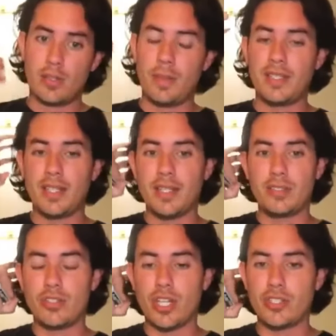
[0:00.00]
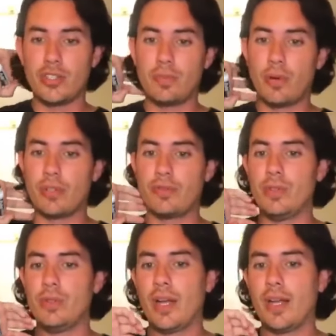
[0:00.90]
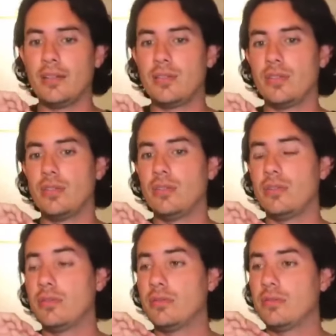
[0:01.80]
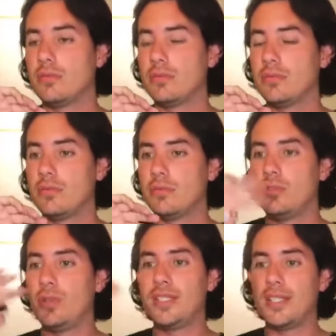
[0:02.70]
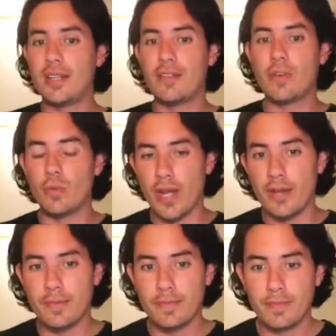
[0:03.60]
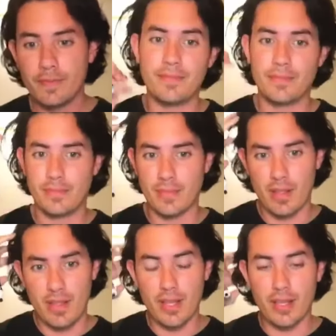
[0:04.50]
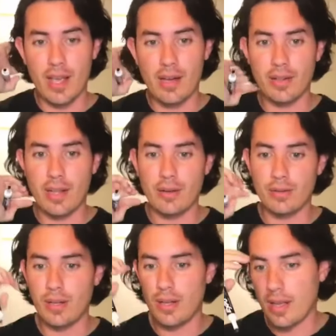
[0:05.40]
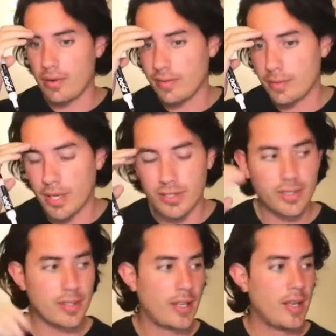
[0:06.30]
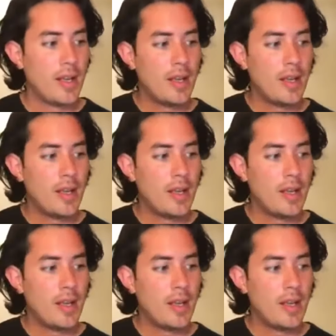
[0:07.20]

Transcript: So basically, it's to change your point of view and to do it in a different way. Think out, out, out of the box.